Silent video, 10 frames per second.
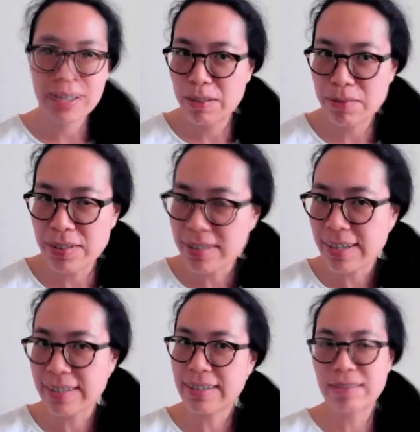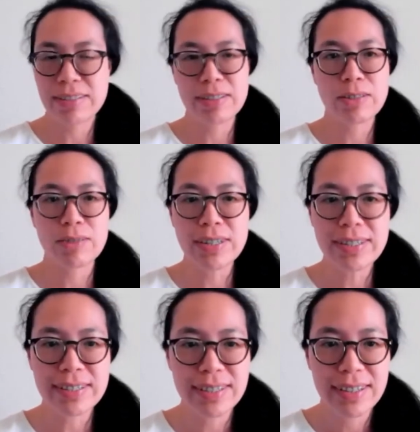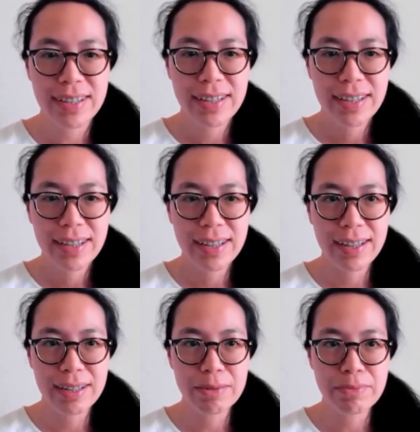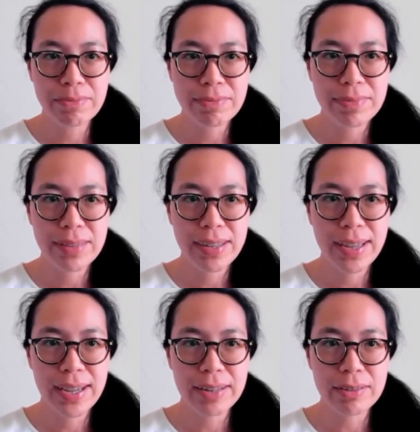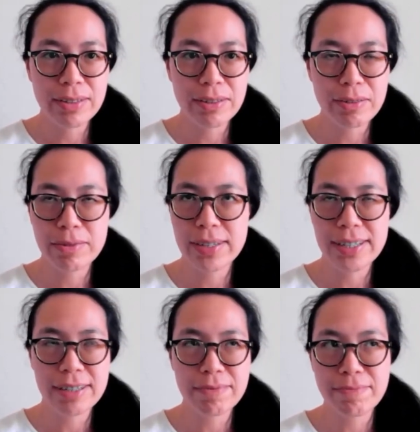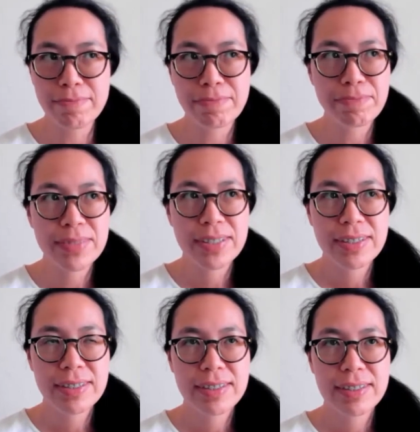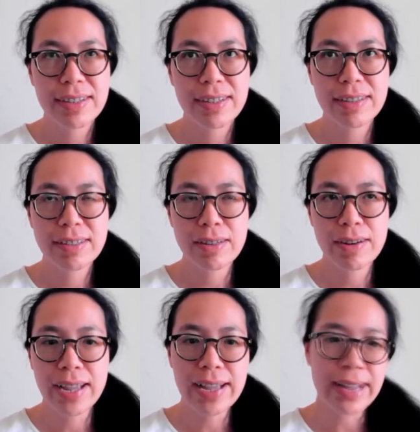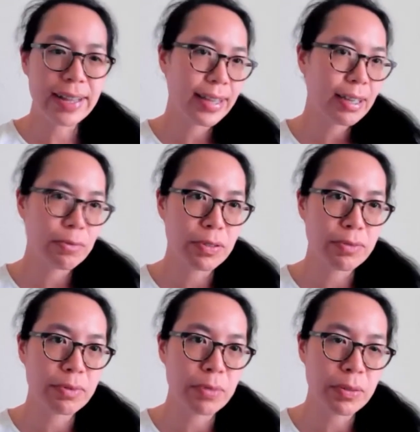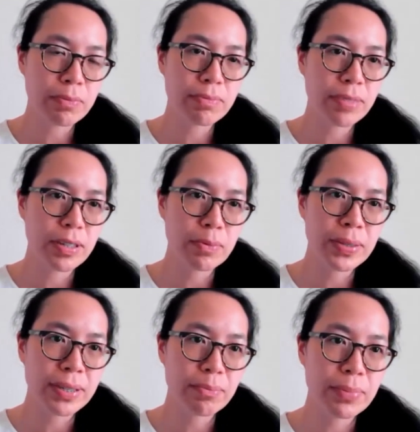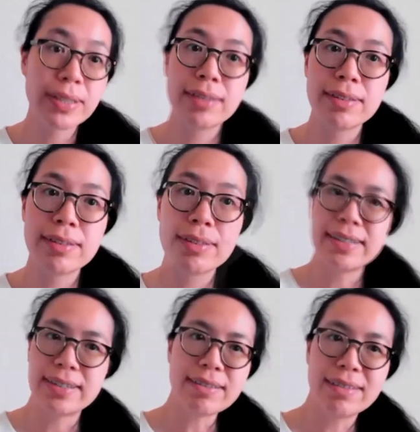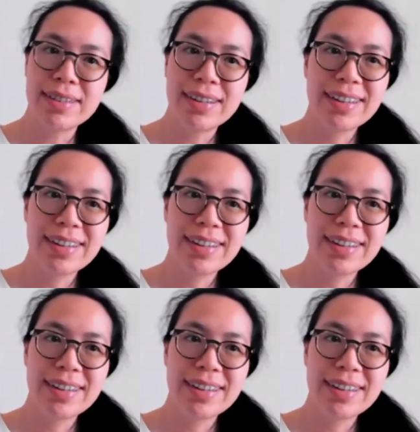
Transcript: teen feels like there is a choice. Um, and, you know, um, so I, I think it will, will, you know, be, be a little easier.